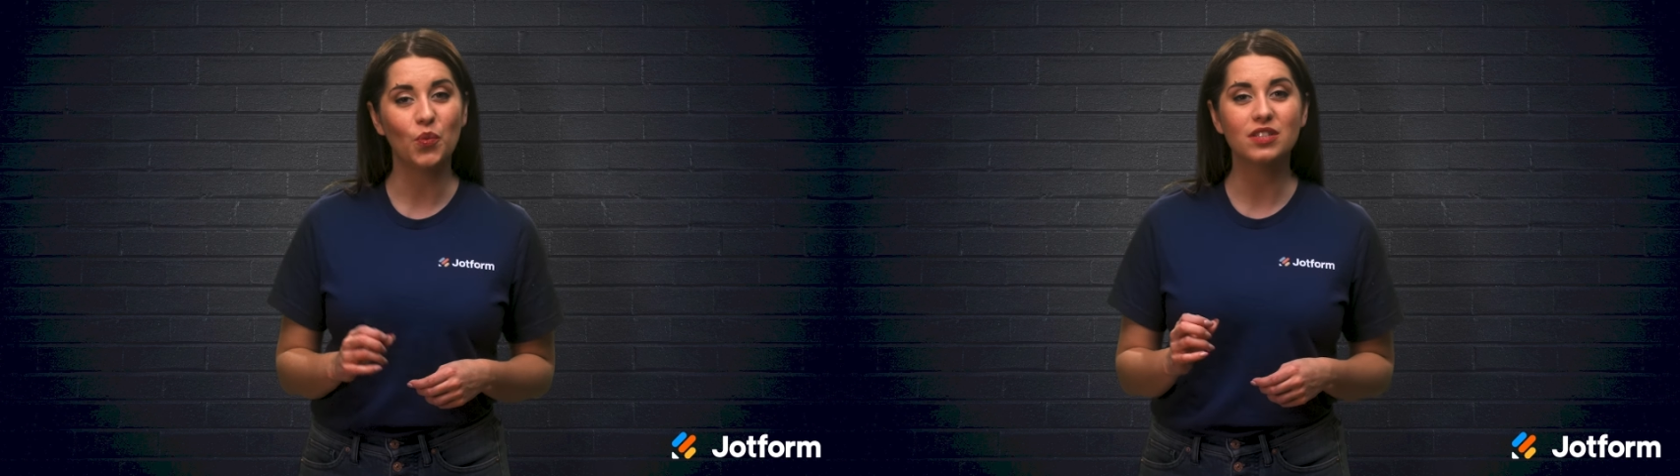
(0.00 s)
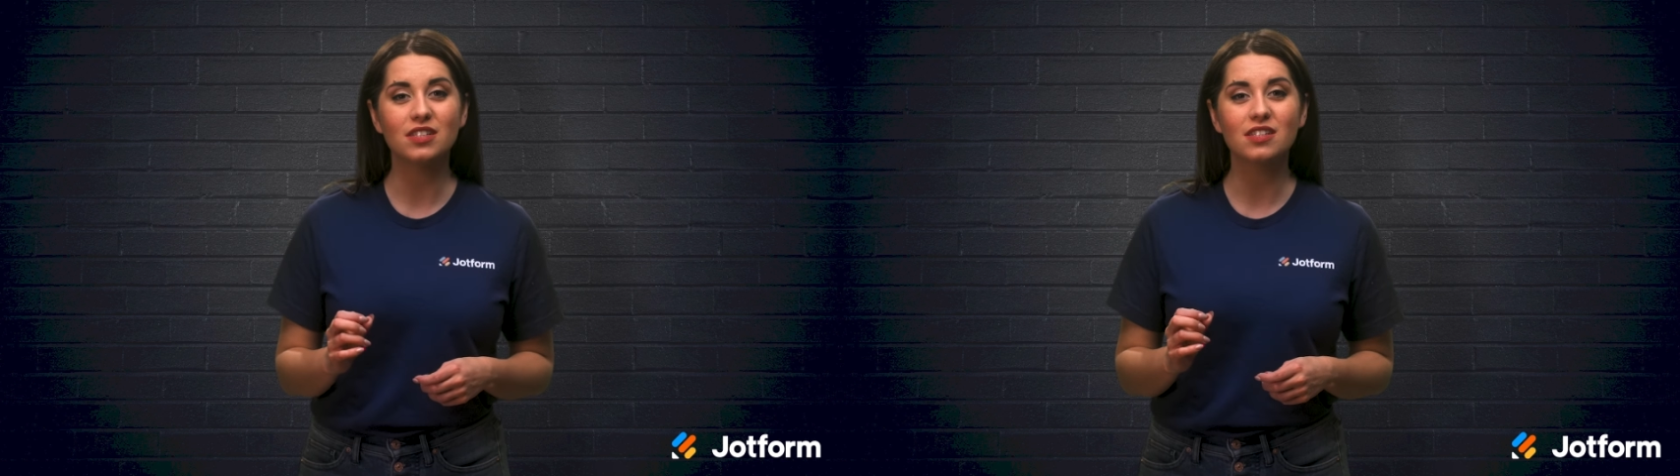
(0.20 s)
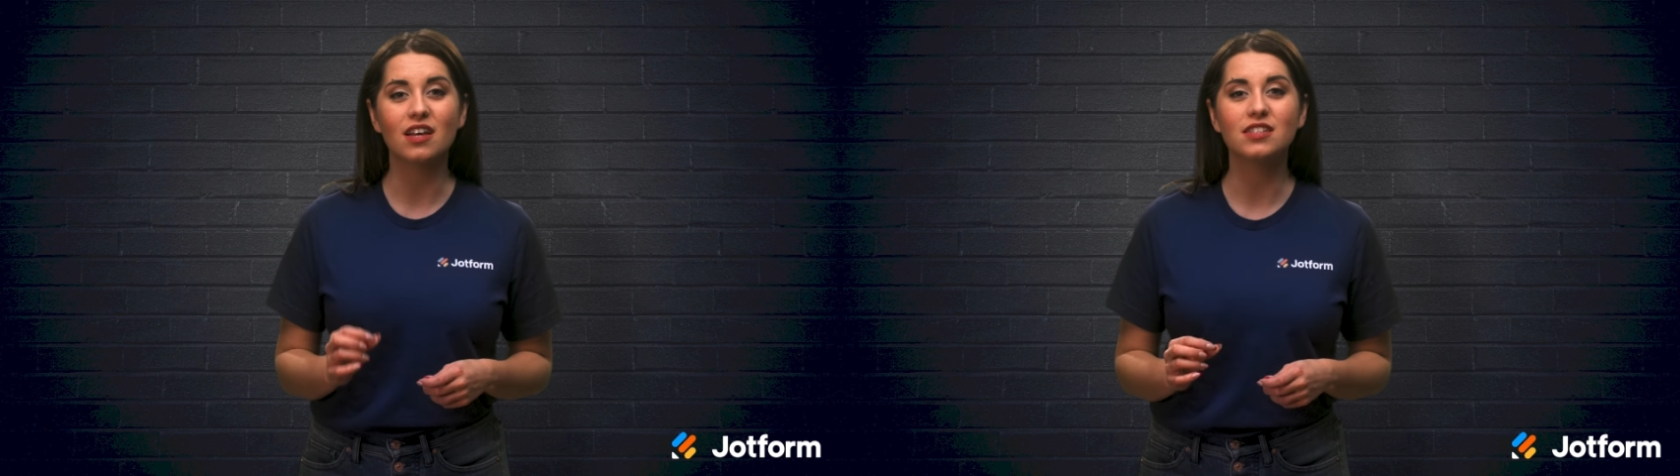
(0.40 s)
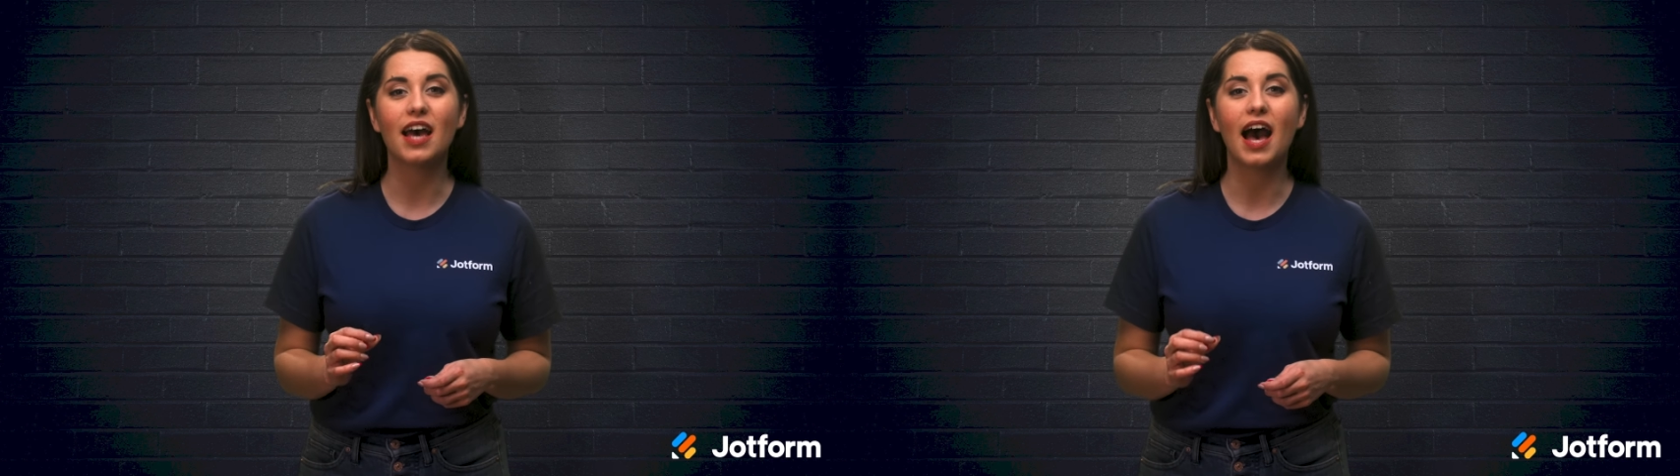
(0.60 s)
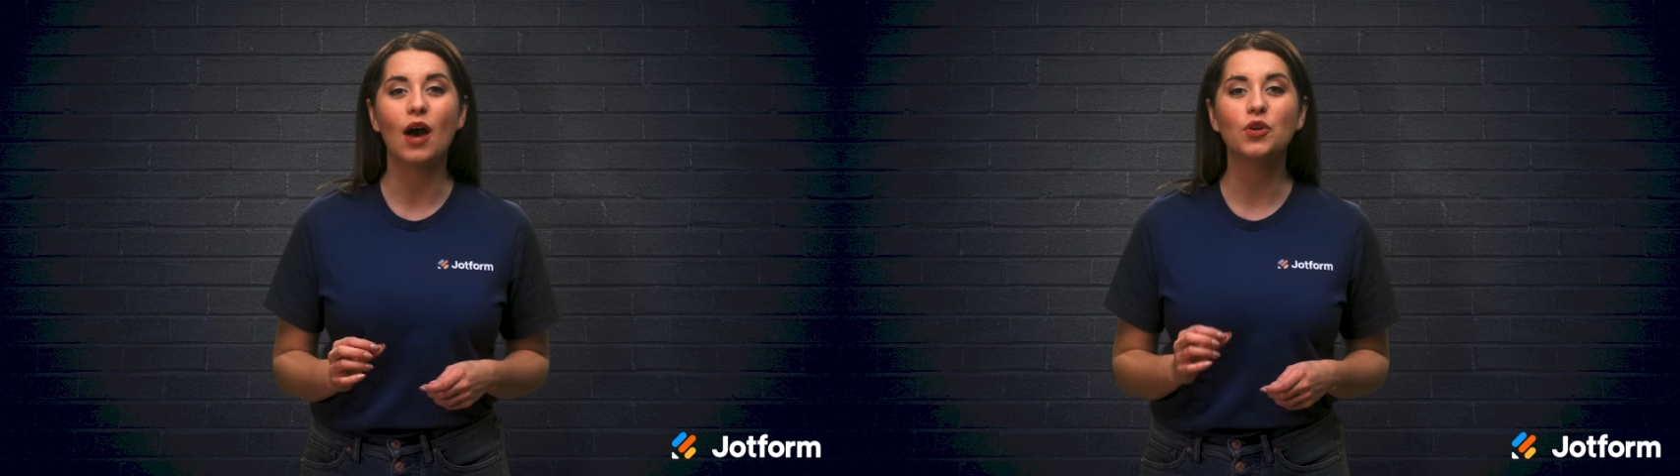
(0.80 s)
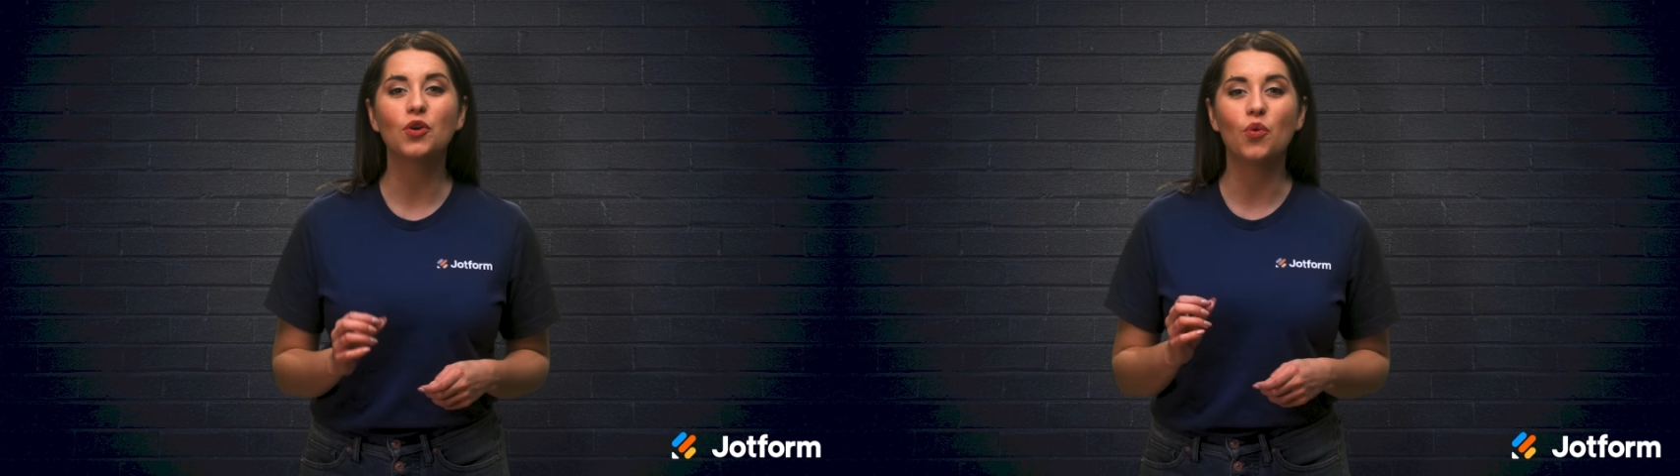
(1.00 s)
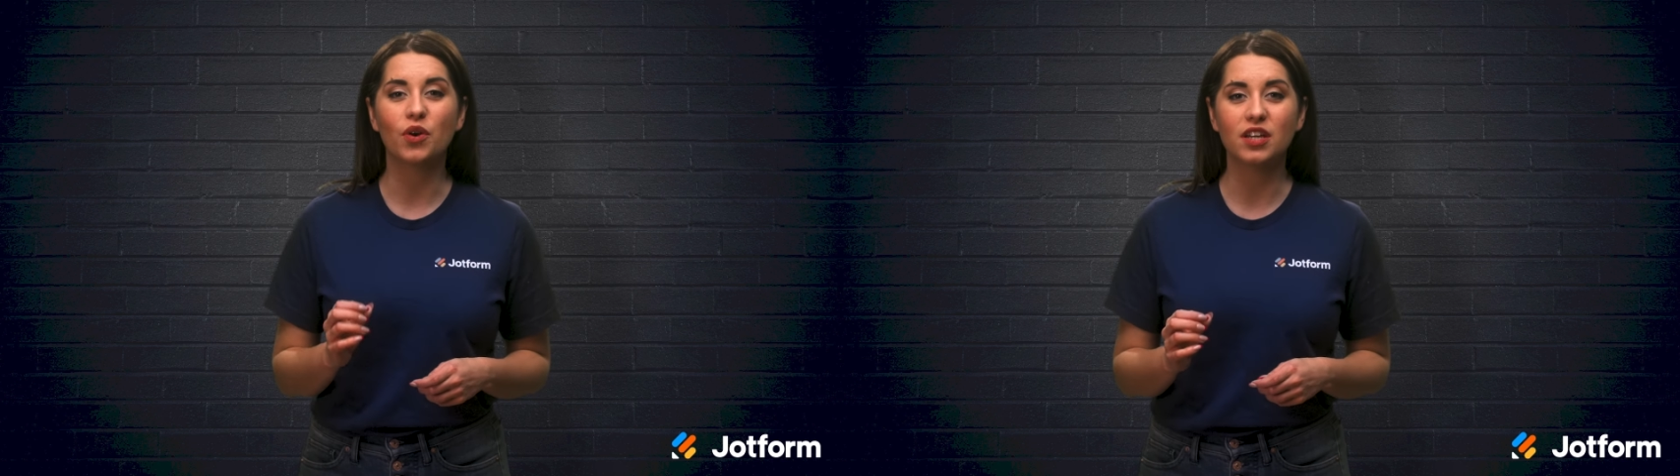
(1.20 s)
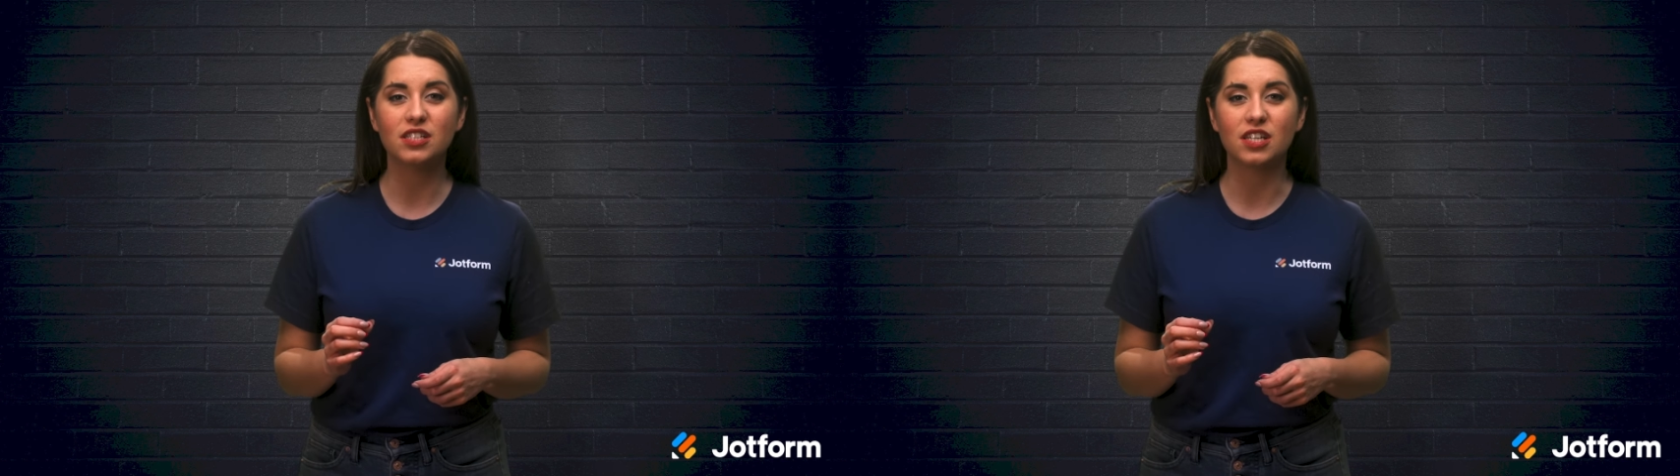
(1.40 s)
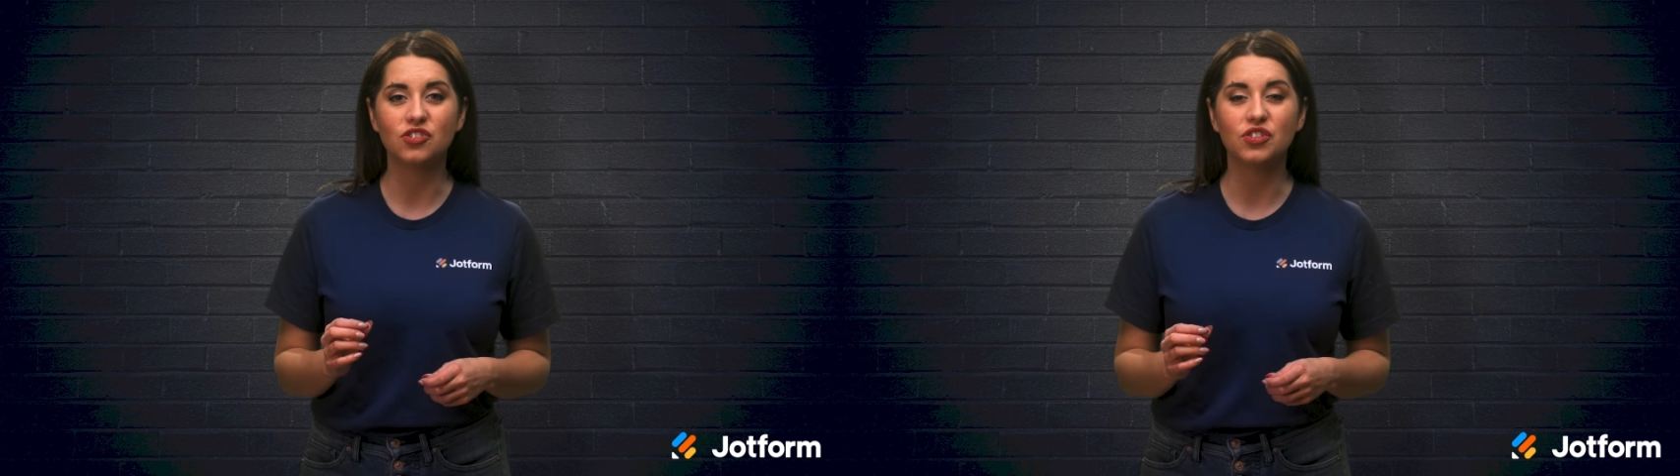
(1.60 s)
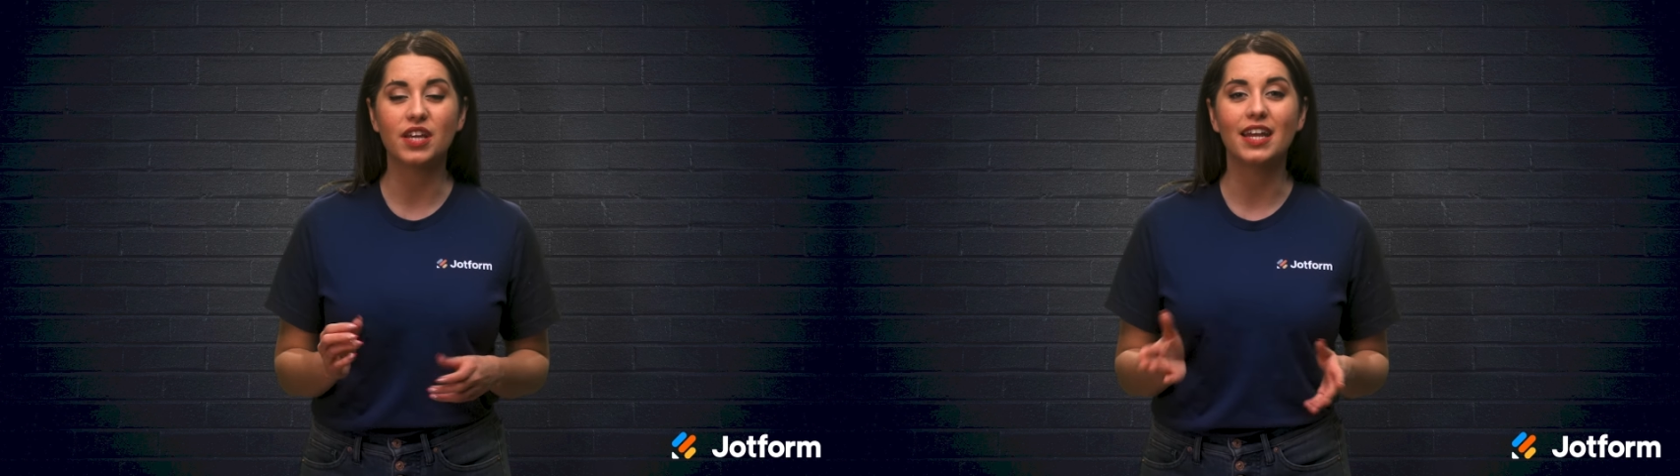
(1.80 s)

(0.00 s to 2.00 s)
we'll discuss how your organization